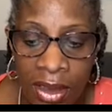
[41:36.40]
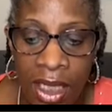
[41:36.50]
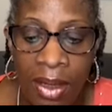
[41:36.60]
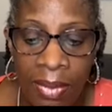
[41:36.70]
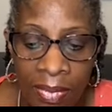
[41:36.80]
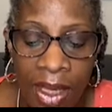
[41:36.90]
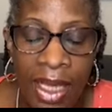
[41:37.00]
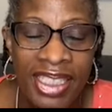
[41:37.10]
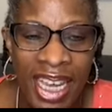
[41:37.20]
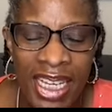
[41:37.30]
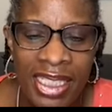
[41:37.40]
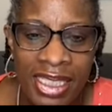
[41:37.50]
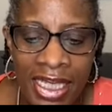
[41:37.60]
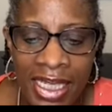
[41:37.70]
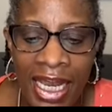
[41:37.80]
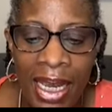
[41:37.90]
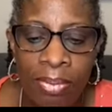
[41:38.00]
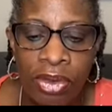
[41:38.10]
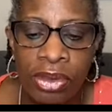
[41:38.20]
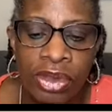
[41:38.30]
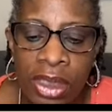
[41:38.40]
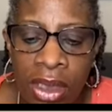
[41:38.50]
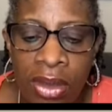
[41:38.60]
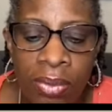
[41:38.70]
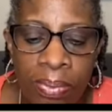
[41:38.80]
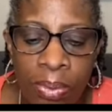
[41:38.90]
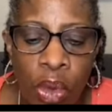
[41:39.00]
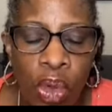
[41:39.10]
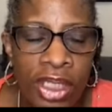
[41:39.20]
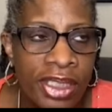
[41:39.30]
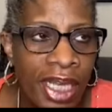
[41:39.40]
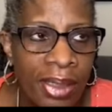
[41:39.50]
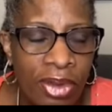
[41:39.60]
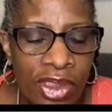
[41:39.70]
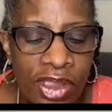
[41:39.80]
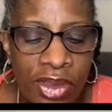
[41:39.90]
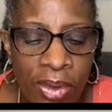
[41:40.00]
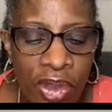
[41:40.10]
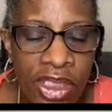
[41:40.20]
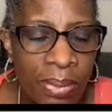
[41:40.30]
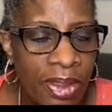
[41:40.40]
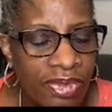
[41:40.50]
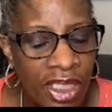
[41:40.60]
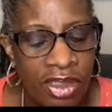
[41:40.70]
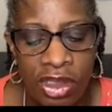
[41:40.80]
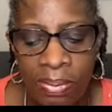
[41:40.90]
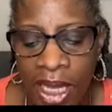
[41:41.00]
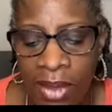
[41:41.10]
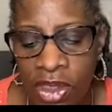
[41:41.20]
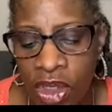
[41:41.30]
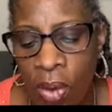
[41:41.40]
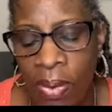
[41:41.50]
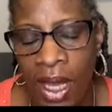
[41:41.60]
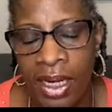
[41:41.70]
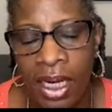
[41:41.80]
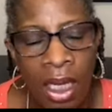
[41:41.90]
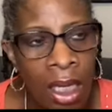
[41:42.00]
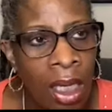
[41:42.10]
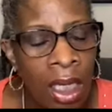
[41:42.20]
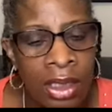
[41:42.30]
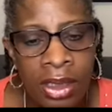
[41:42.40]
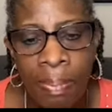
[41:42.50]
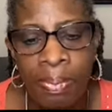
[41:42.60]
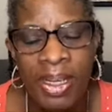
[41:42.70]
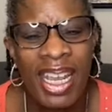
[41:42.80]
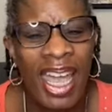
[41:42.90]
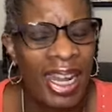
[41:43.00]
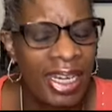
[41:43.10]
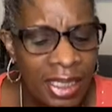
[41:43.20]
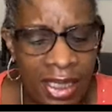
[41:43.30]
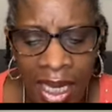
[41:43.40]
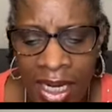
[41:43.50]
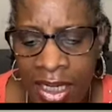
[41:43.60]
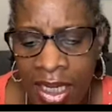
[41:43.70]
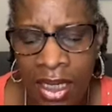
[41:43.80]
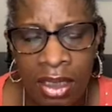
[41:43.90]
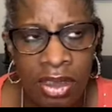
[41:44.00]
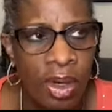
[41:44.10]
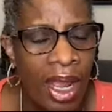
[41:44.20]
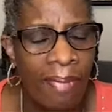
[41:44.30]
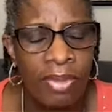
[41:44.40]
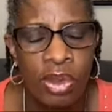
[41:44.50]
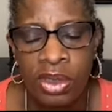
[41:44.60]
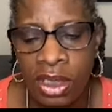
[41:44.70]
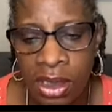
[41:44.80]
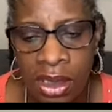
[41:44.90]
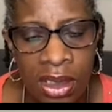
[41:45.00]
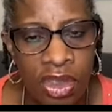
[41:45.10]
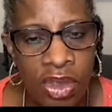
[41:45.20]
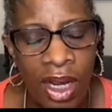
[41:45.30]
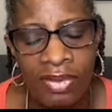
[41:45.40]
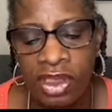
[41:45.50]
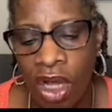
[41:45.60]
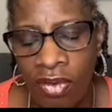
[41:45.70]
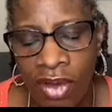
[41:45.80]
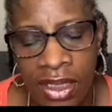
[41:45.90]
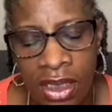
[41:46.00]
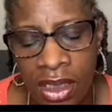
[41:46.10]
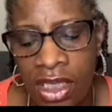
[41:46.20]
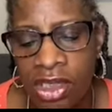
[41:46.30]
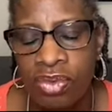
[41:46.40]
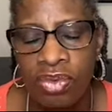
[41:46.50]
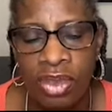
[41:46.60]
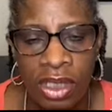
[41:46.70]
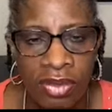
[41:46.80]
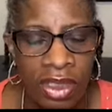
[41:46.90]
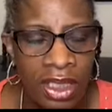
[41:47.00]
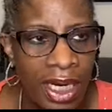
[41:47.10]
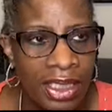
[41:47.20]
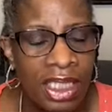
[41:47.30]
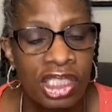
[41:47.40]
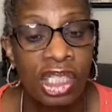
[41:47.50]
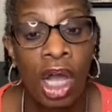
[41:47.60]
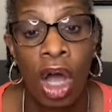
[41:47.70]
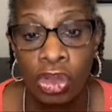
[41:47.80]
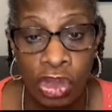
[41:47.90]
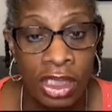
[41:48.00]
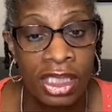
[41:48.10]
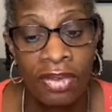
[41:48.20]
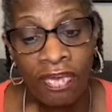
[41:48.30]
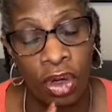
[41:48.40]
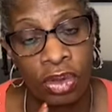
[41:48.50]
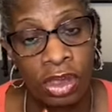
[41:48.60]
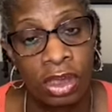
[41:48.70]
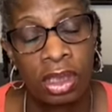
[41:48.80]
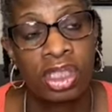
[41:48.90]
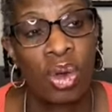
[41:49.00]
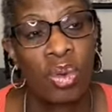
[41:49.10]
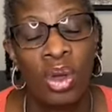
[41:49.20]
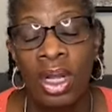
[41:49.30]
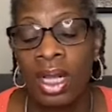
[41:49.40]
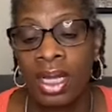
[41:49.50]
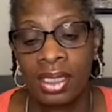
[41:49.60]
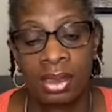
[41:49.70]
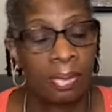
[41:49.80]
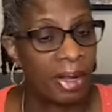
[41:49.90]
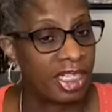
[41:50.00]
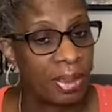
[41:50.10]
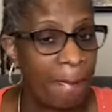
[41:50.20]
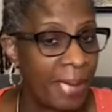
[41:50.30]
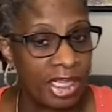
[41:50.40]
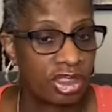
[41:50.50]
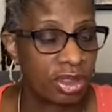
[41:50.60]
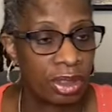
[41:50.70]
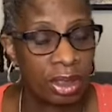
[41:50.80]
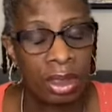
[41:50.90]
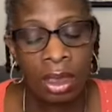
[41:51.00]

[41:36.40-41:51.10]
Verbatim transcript: Yeah. yeah. And D, D Ambrosio, boy, tell him Crystal Bodie-Smith told you about it when you go by there. The pianists that are there, you have musicians, you have songwriters. It's really, really nice. It's culturally diverse, so okay. it's it's a mixture.